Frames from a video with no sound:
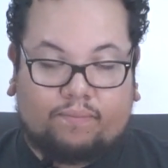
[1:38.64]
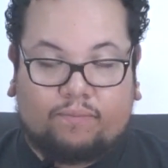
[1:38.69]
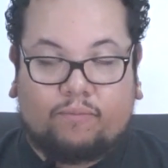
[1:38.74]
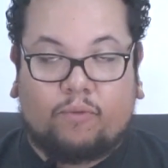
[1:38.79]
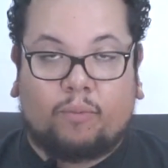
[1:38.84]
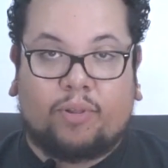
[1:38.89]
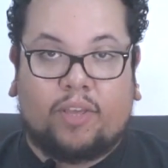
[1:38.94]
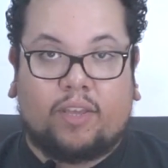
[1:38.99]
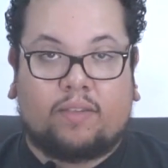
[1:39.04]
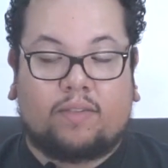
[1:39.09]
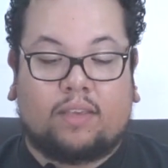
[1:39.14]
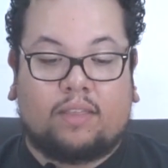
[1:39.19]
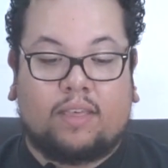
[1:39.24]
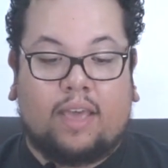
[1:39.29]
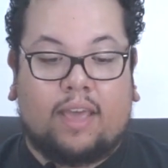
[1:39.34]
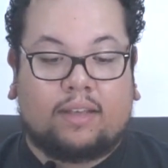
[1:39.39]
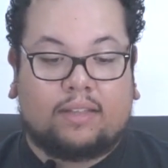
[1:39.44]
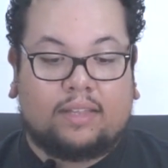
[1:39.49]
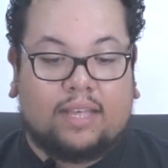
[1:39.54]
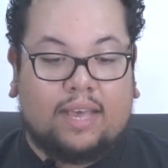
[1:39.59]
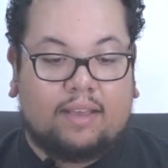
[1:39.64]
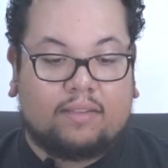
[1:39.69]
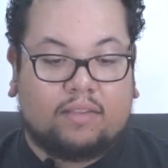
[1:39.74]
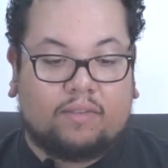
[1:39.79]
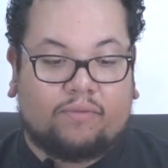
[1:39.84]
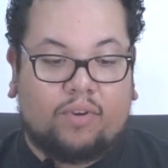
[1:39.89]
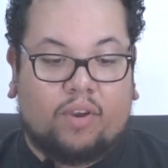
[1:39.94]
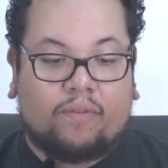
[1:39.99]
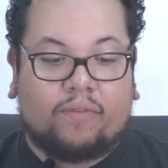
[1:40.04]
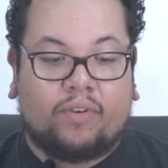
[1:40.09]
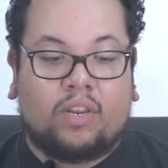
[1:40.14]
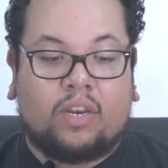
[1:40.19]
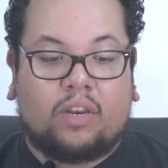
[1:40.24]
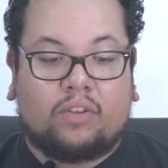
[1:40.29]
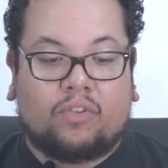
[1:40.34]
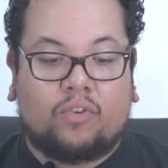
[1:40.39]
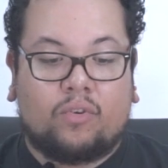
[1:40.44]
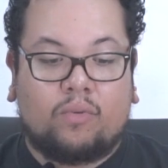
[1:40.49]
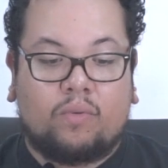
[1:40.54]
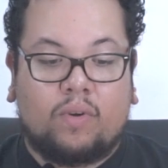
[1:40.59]
replacing that glass if you ever
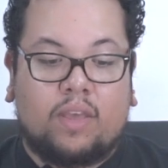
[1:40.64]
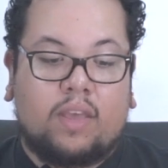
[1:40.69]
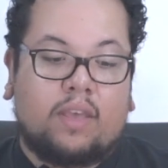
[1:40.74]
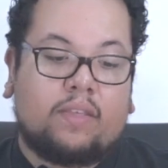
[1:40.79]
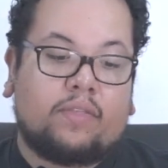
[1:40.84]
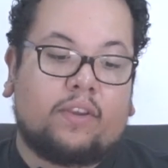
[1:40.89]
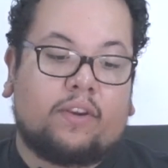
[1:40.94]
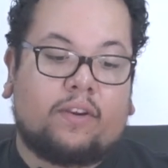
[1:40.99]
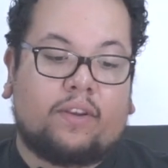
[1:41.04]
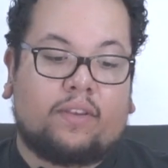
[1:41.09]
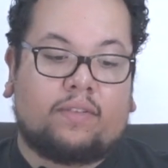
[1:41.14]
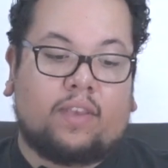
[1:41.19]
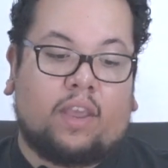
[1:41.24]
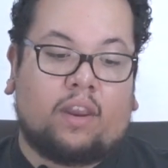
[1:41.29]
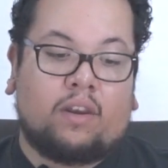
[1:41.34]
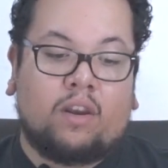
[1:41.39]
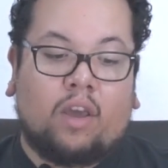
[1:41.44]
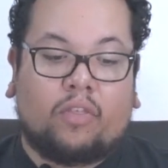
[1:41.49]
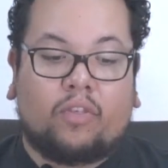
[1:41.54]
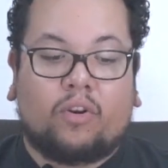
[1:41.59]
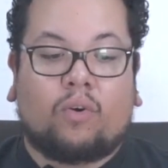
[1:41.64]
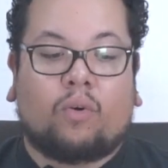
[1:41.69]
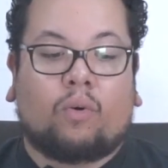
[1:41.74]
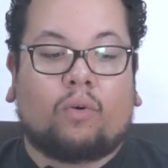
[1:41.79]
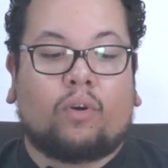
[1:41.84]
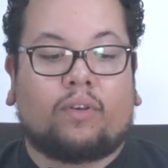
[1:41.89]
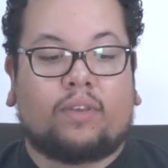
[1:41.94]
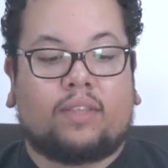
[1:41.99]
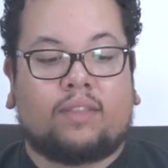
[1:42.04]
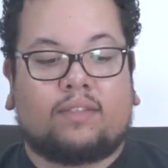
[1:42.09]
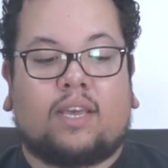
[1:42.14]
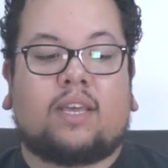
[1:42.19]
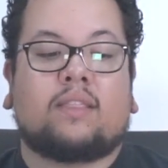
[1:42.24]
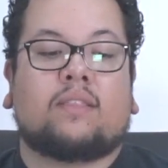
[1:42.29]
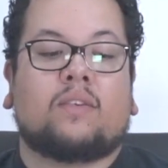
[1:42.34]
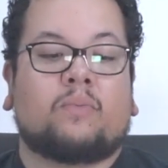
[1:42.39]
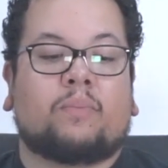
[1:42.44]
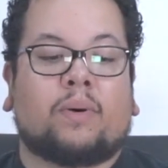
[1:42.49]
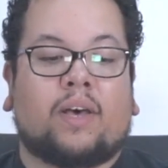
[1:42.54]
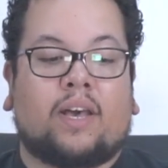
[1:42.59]
needed to. There is another coil inside
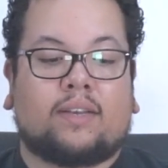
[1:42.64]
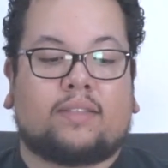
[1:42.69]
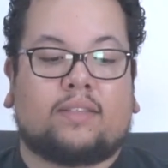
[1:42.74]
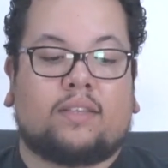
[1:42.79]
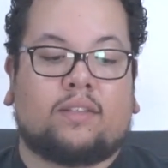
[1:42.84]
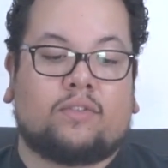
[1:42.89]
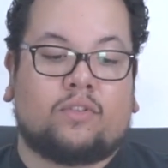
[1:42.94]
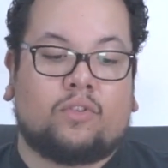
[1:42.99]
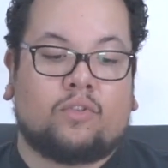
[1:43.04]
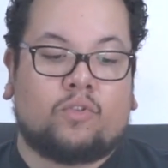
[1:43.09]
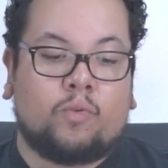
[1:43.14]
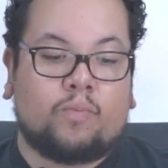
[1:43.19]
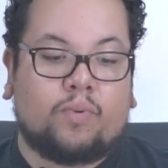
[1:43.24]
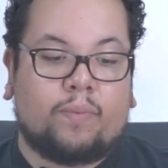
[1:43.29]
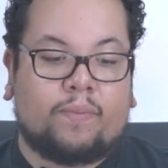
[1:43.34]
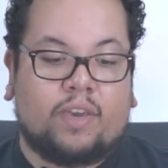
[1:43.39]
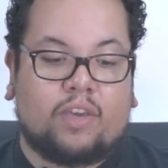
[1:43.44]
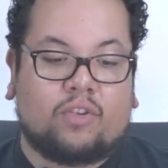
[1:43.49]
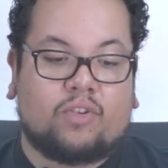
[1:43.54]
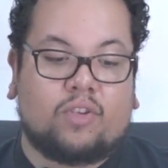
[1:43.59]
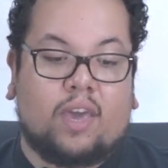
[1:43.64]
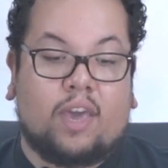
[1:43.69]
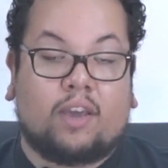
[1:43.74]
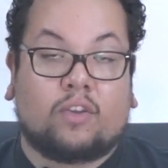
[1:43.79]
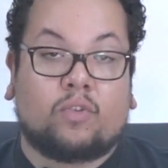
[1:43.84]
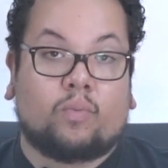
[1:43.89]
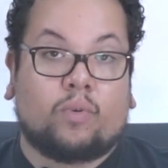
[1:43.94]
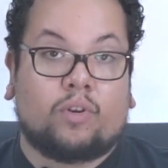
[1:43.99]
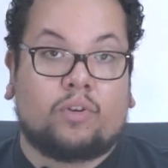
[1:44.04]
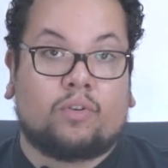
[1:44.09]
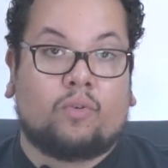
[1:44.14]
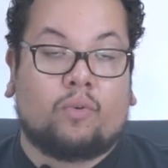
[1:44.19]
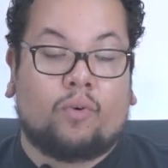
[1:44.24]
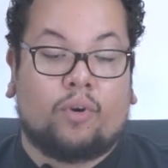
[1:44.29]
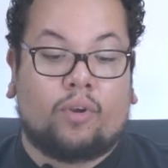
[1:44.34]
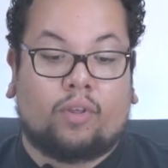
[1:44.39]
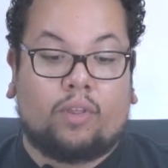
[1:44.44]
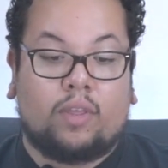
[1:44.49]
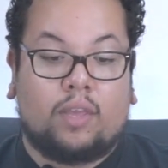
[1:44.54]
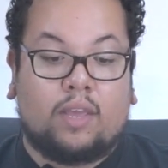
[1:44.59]
this box. It's a Super Mesh X1
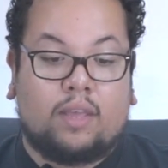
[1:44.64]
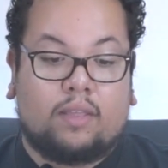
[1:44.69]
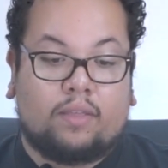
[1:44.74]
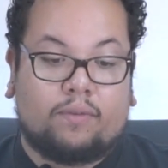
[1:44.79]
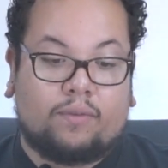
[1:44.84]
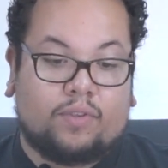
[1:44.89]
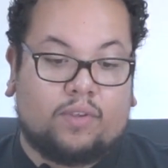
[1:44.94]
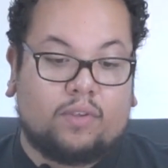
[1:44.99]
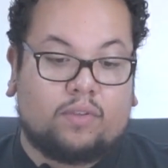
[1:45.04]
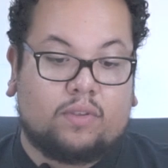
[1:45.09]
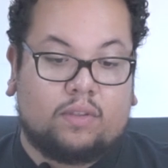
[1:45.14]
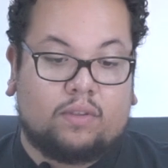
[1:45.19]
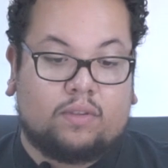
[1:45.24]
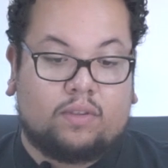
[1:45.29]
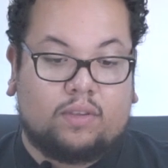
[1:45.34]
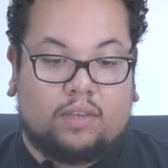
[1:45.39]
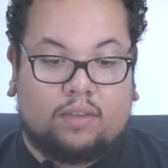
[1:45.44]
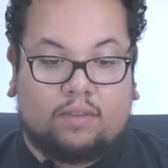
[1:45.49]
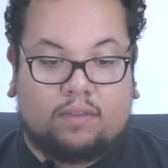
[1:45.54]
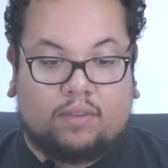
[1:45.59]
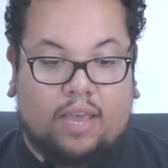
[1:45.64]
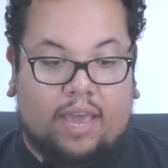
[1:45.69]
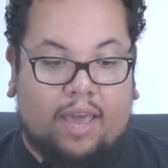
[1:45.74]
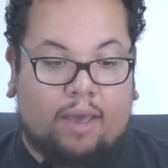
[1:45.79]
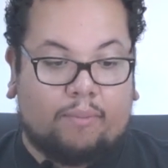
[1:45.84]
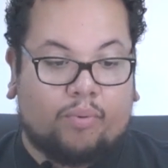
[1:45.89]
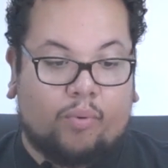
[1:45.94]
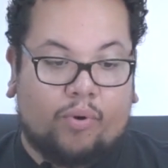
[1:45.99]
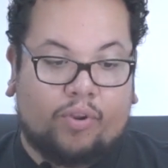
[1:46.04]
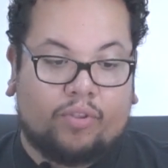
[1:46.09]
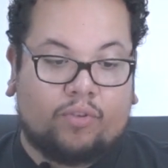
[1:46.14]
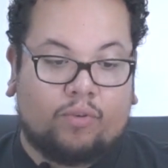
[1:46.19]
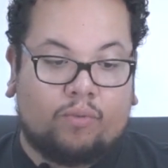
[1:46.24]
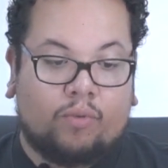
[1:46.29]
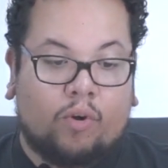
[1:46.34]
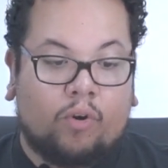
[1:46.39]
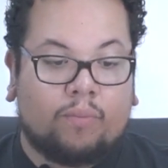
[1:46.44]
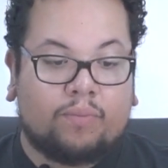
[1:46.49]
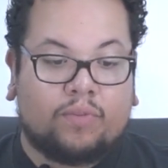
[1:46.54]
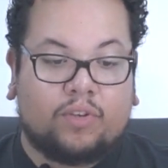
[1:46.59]
coil. The resistance is at 0.2
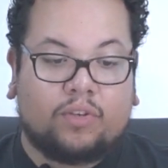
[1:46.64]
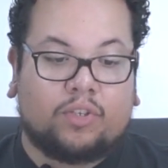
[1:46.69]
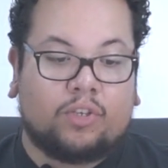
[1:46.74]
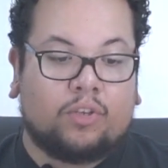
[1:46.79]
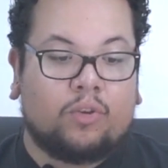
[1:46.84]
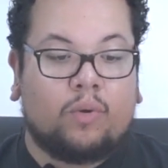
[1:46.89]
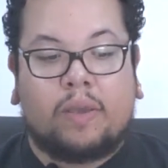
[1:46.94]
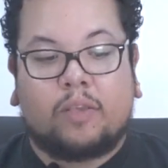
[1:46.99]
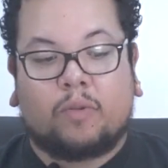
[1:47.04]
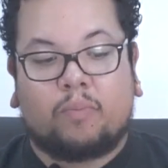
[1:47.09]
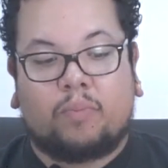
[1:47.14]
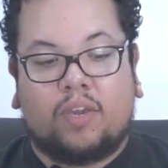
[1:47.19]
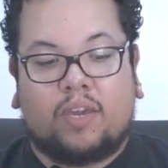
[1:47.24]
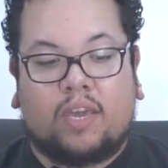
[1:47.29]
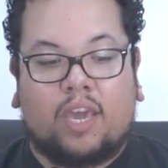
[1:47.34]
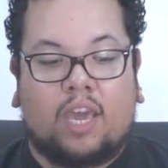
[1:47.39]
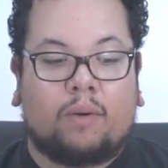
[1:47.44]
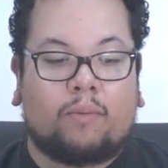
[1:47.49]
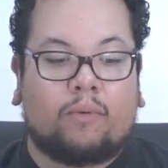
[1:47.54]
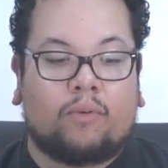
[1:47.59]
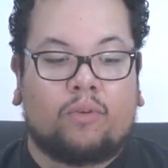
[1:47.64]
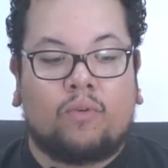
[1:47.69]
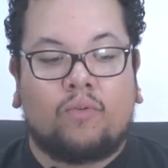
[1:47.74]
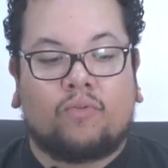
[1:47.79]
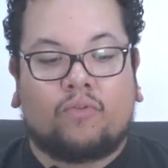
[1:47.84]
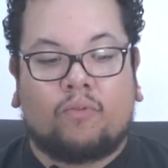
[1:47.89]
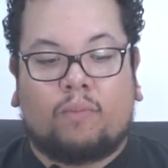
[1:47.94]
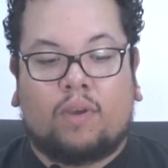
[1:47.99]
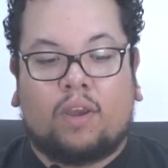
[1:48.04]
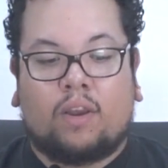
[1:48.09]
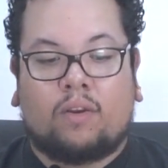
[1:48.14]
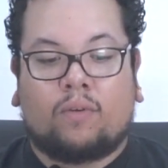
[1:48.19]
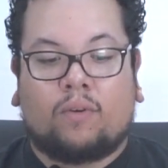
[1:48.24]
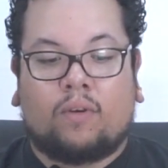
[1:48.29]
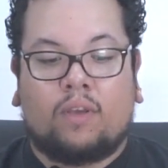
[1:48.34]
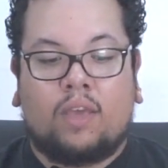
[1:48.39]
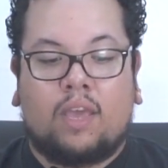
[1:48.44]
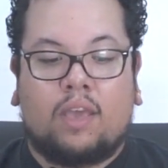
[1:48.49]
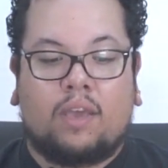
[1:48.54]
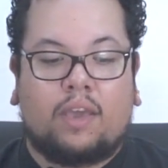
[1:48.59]
ohms. There's a USB cable, user
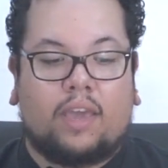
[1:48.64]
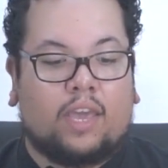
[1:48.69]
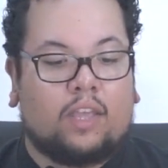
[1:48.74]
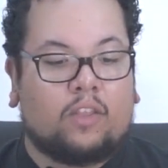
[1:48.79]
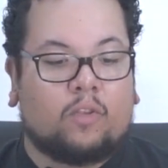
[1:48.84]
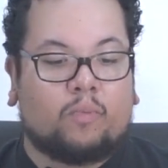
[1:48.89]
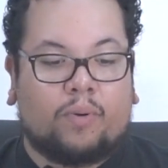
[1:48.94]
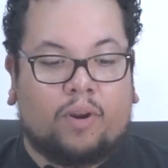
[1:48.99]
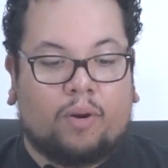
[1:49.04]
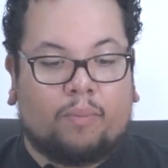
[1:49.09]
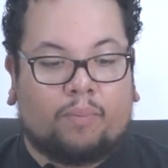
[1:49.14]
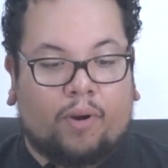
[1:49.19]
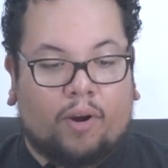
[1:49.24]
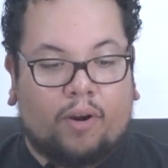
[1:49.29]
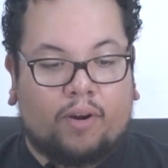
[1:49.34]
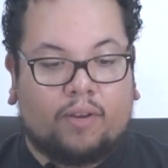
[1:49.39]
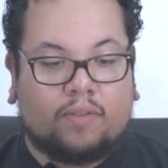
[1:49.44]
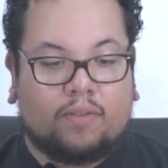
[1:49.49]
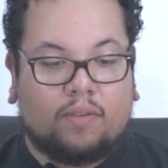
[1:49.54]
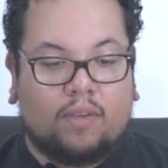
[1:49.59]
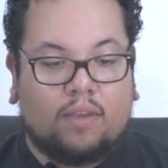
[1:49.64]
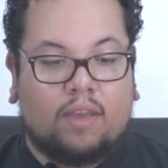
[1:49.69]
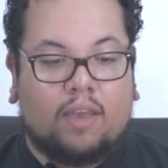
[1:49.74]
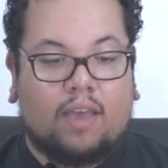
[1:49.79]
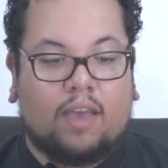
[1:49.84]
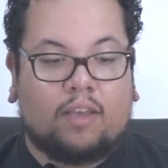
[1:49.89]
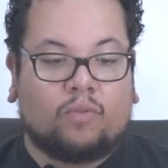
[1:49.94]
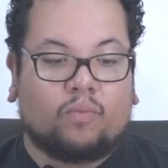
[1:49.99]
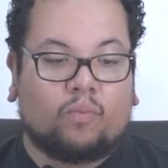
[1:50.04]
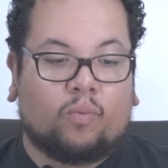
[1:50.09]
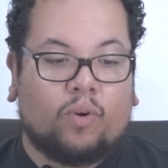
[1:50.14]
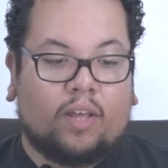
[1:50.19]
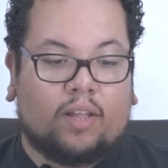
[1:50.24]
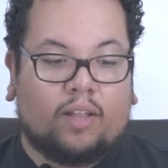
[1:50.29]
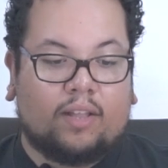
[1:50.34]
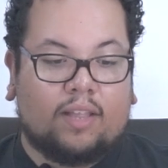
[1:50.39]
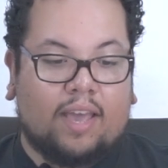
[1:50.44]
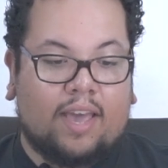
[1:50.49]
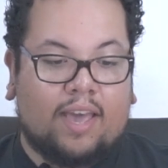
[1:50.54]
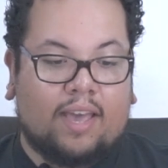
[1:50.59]
manual, and spare parts, as
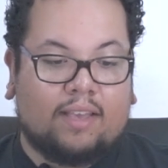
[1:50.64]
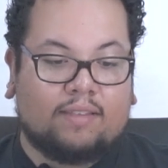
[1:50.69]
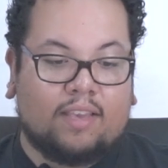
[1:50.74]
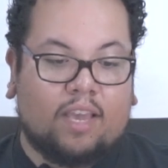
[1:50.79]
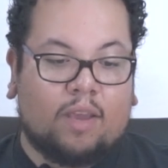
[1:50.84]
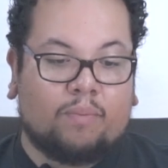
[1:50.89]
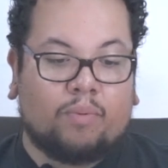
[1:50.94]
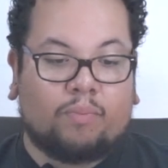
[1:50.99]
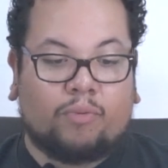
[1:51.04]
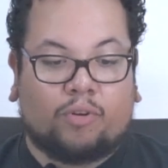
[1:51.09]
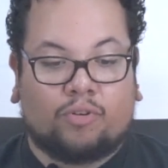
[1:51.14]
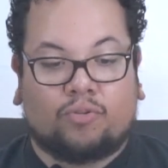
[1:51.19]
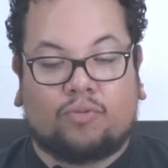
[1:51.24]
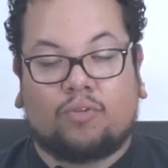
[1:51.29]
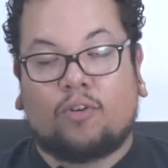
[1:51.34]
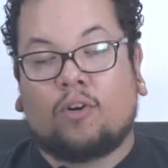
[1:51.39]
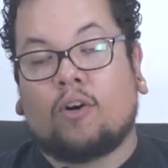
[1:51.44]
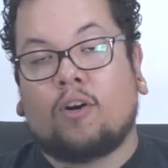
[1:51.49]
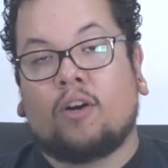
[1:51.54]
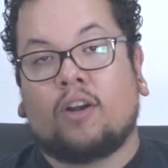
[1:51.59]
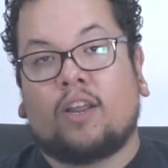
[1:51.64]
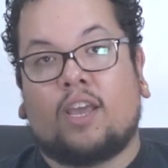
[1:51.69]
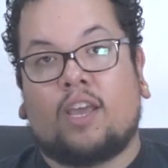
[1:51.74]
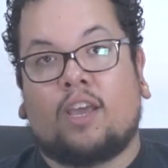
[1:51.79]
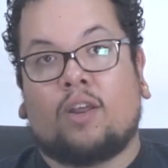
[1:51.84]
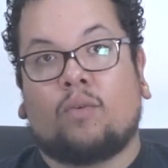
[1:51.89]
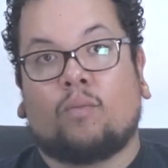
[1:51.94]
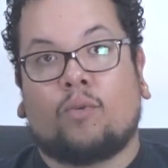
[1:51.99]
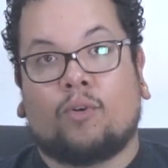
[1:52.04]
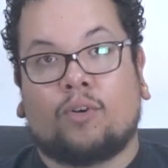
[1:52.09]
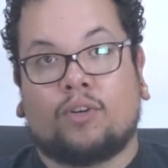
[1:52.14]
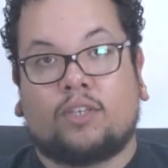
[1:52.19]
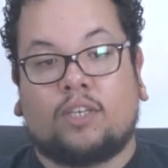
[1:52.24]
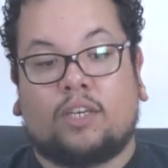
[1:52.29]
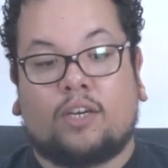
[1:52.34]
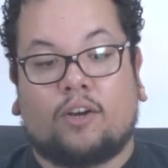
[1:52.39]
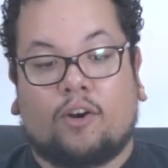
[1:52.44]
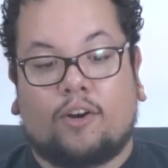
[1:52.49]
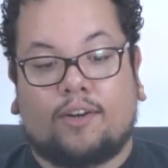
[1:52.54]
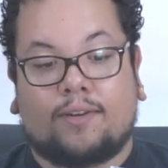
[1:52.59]
well as a promotional card and warranty
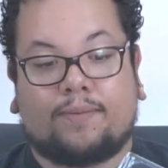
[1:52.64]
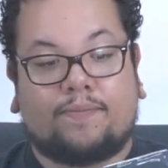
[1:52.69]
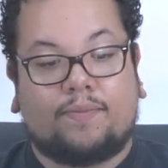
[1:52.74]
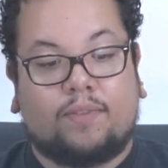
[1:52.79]
card.